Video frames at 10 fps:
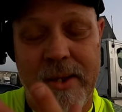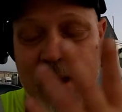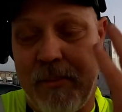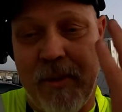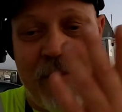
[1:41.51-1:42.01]
They
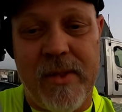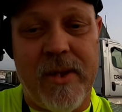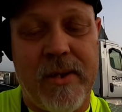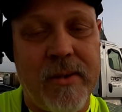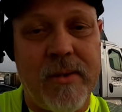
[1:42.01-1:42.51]
keep
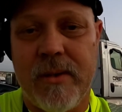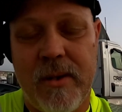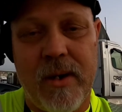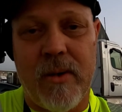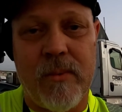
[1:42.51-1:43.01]
everything,
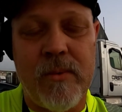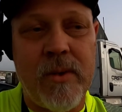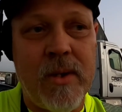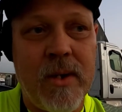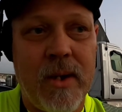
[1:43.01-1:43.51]
you know,
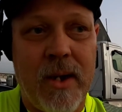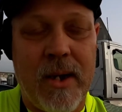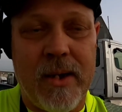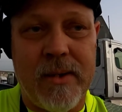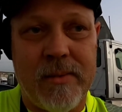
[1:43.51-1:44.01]

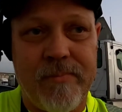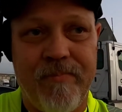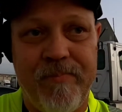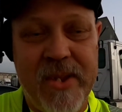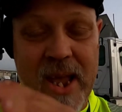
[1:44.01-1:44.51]

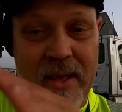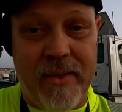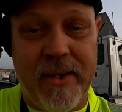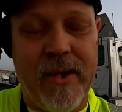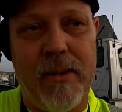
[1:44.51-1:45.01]

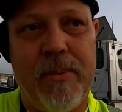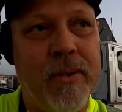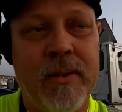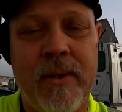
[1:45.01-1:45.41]
tallied up.